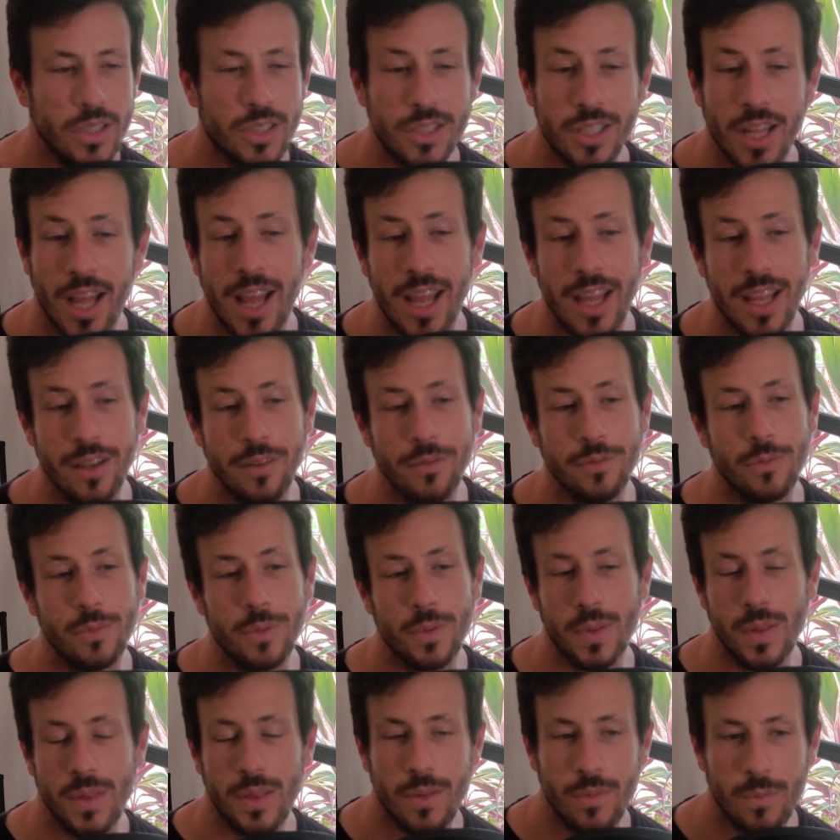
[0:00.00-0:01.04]
saved
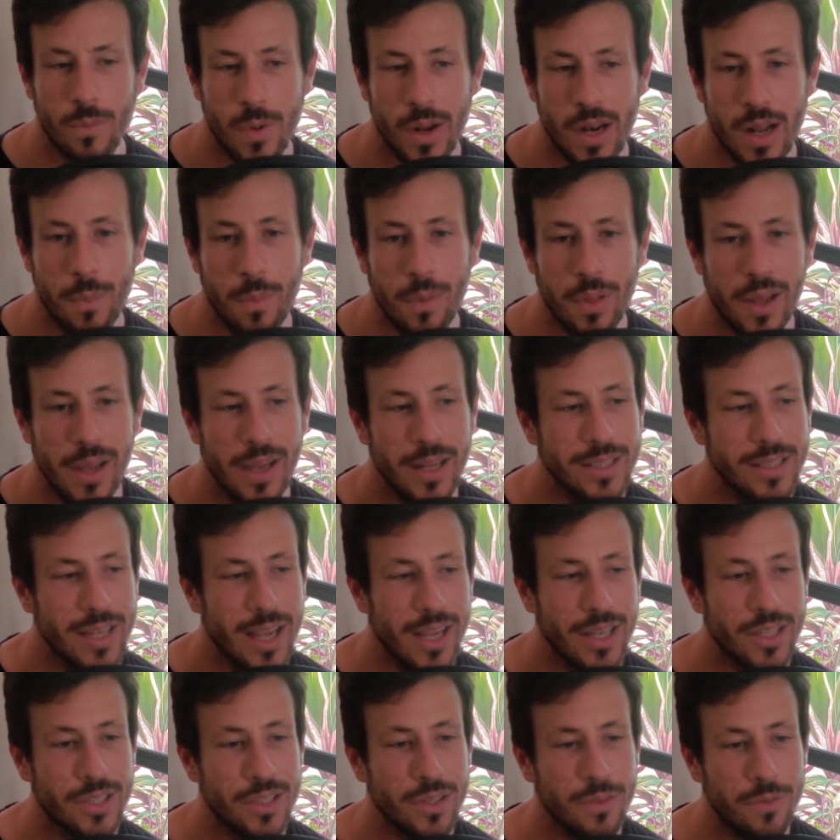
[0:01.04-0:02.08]
with, when a player
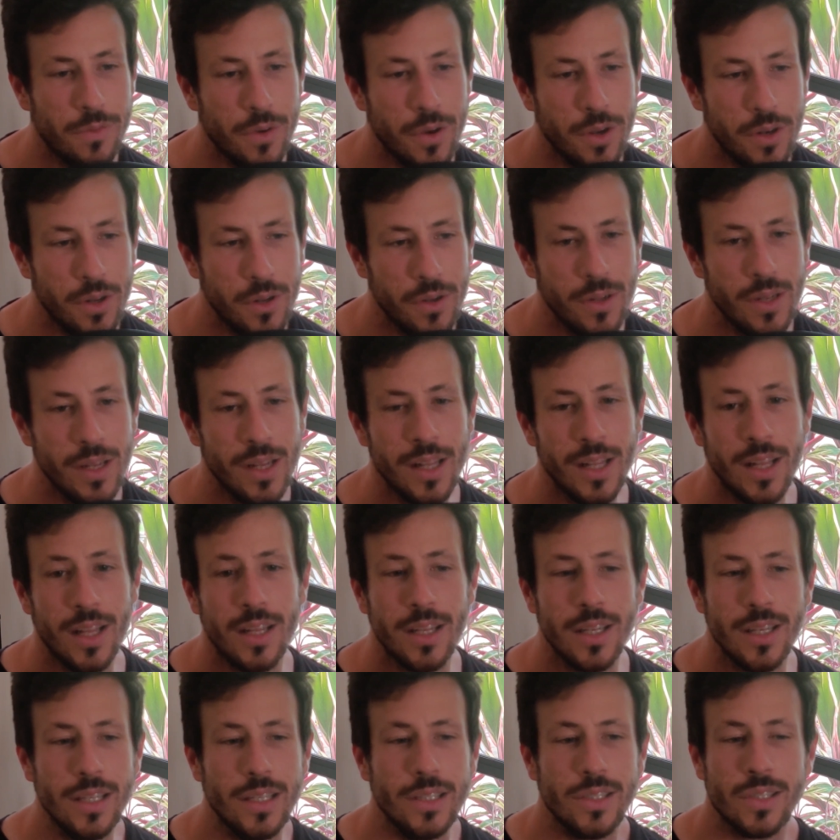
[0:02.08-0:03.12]
takes the photo
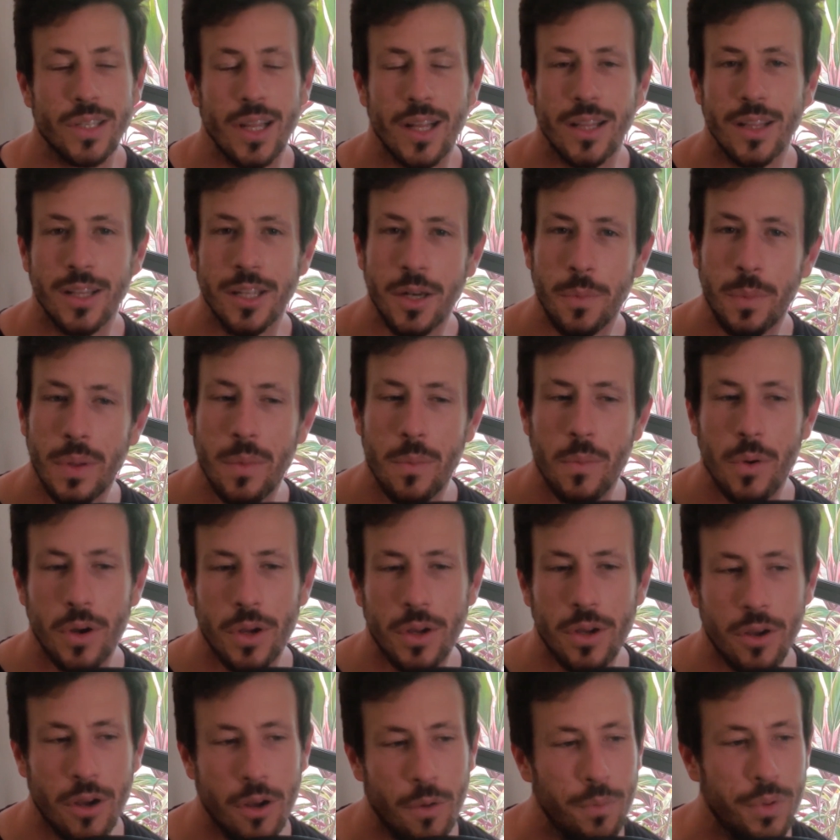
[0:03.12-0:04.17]
is a little bit more
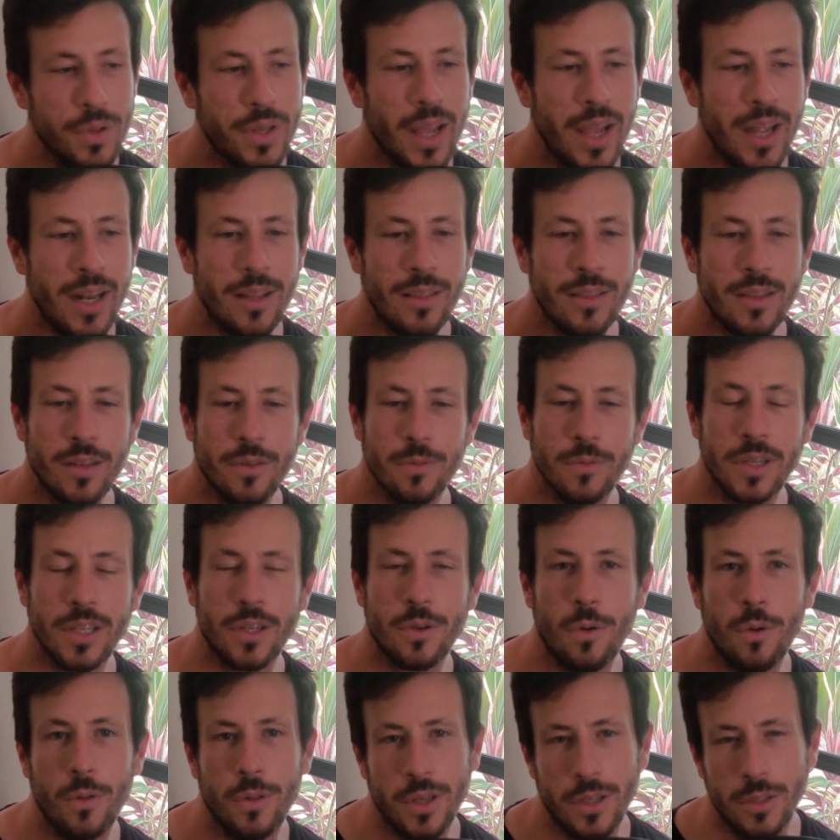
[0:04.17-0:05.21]
complicated than
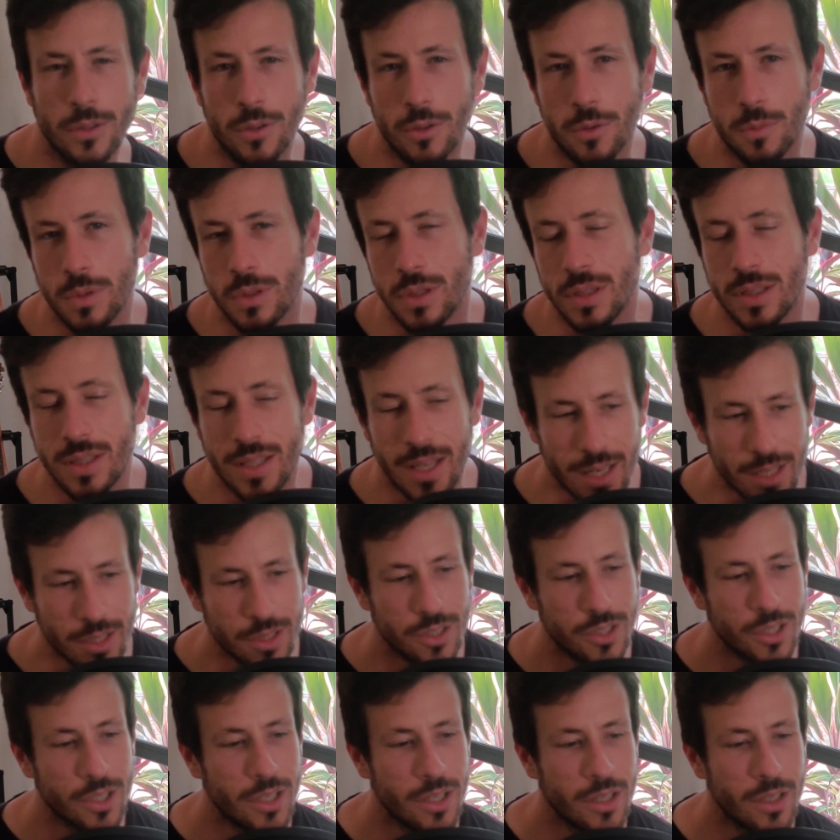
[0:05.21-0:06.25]
recalling a normal
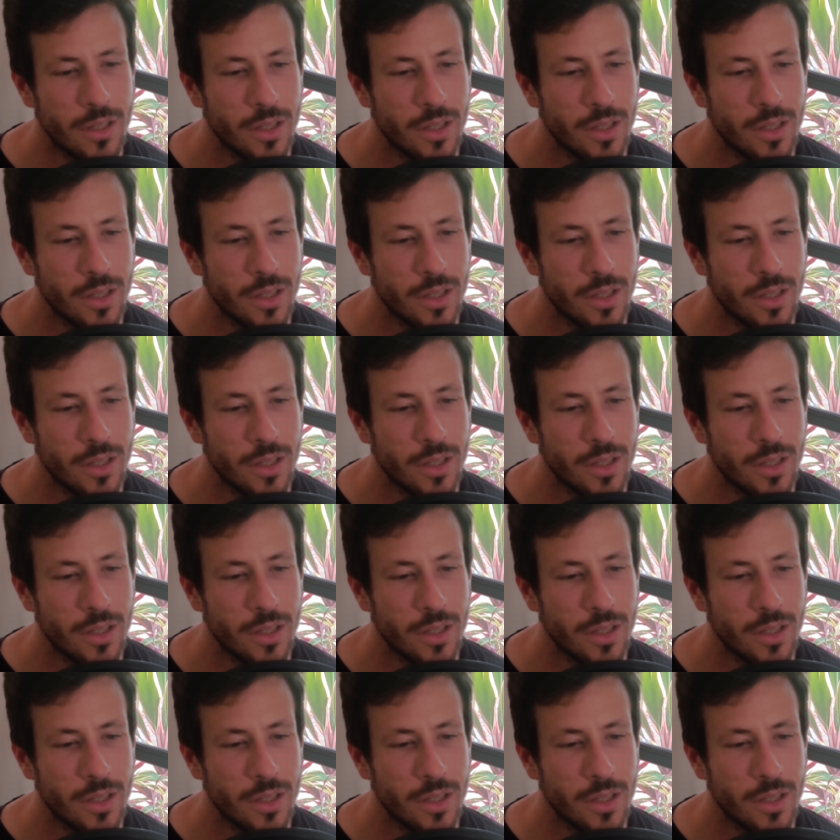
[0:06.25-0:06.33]
texture.